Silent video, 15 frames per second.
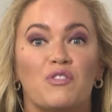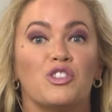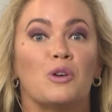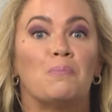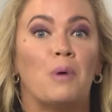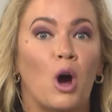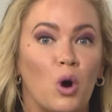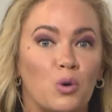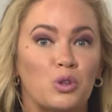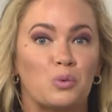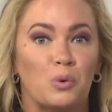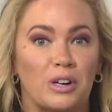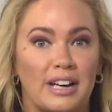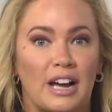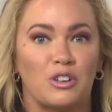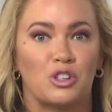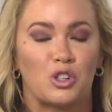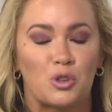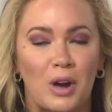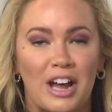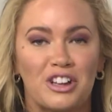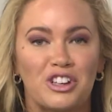for the post-workout
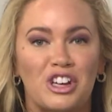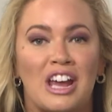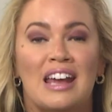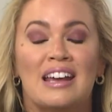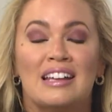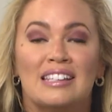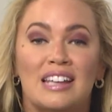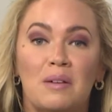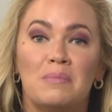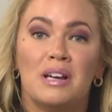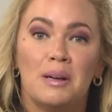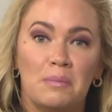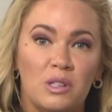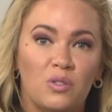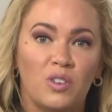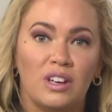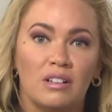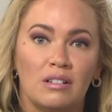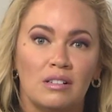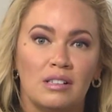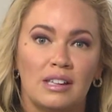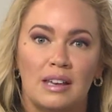stretch sometimes
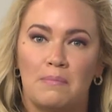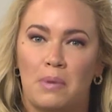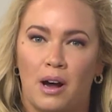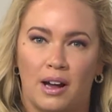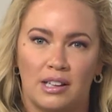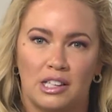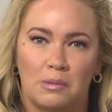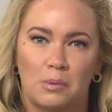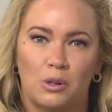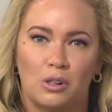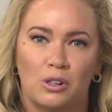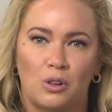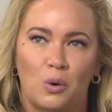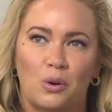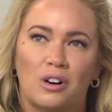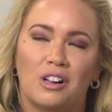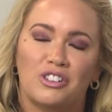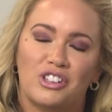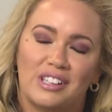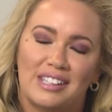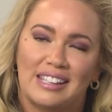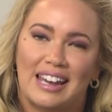feels impossible or I'll
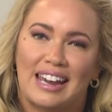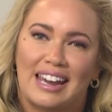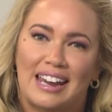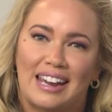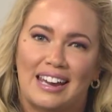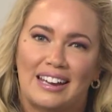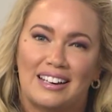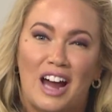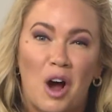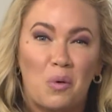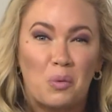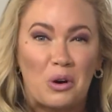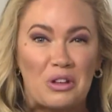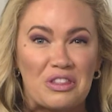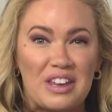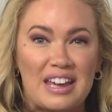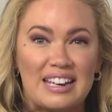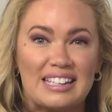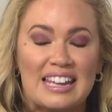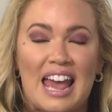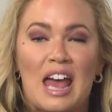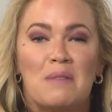just say not worth
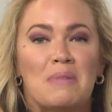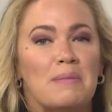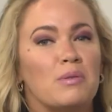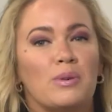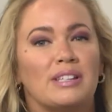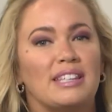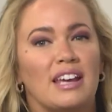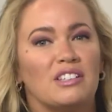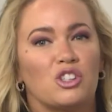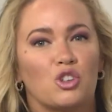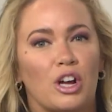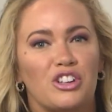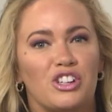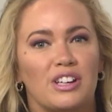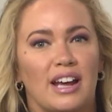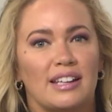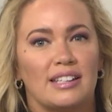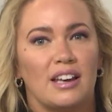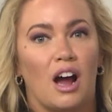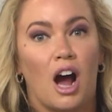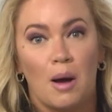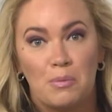it. Maybe we see stretching as
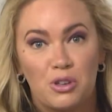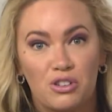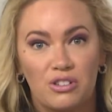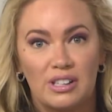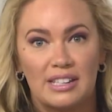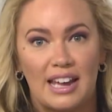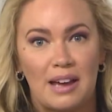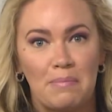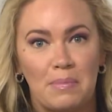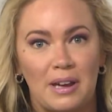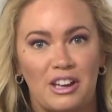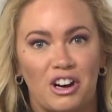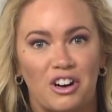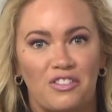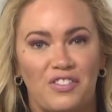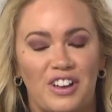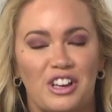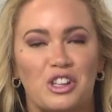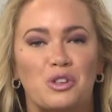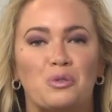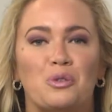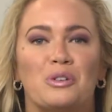an optional step in our
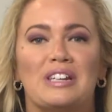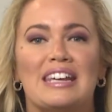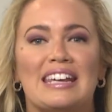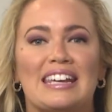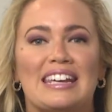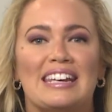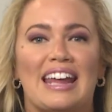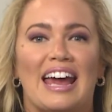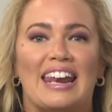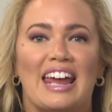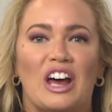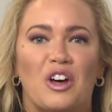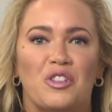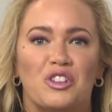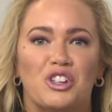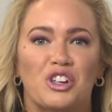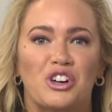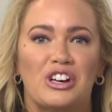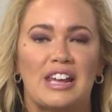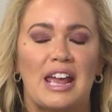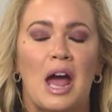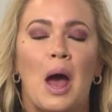fitness routine and health
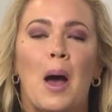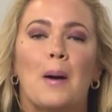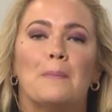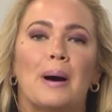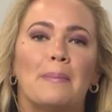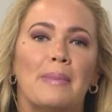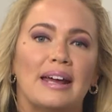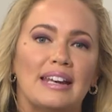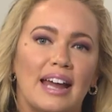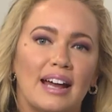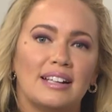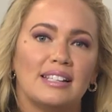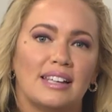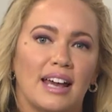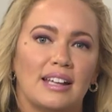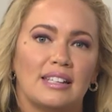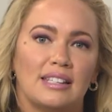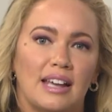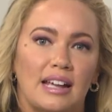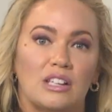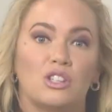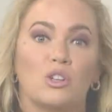journey, but my next guest says